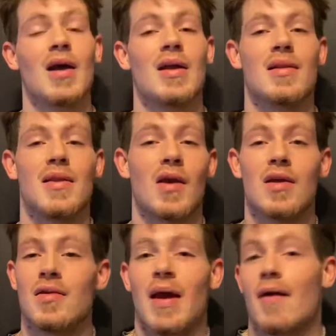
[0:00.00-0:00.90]
they
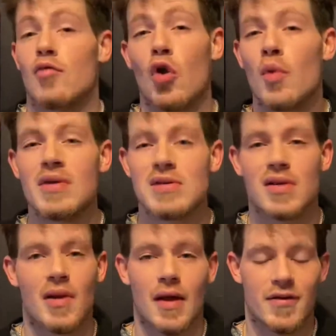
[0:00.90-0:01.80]
have no wins in the
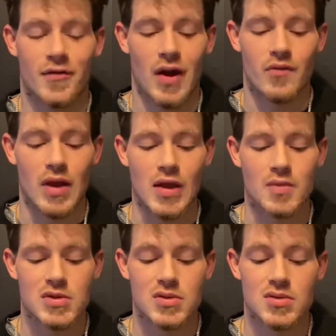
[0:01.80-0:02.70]
last 5
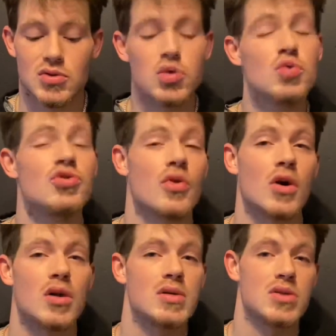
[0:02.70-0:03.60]
games. 2
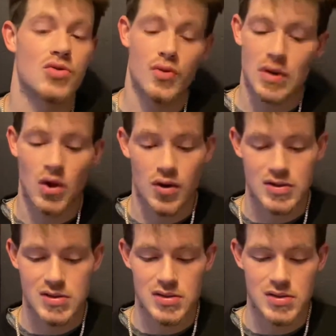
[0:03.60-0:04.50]
draws, 3
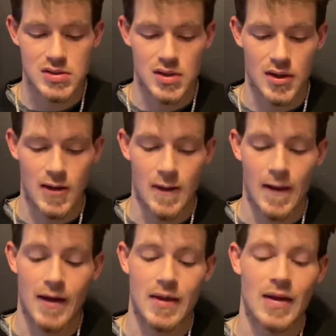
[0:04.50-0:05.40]
losses.
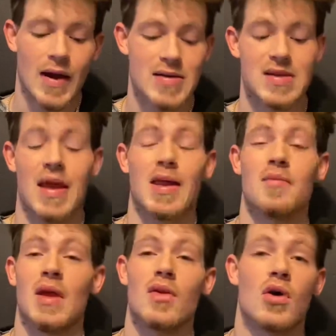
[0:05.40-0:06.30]
In their last game, they
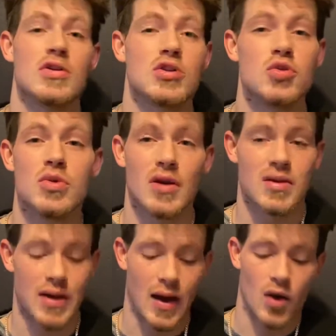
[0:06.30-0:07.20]
lost 2-0
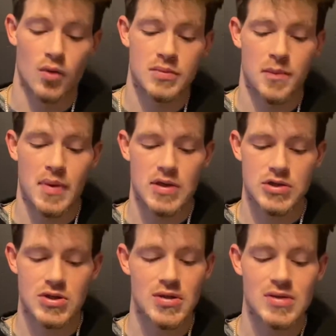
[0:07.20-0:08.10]
at home to
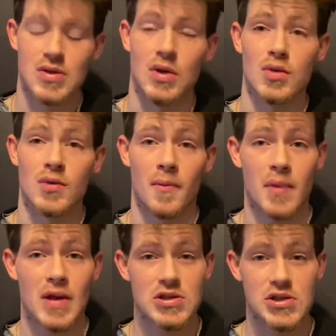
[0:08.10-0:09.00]
PSG. So,
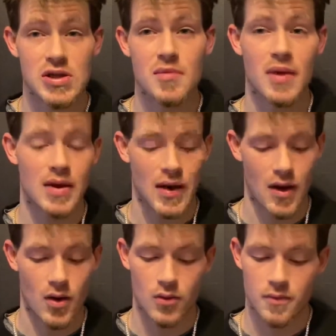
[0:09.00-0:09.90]
PSG being at home,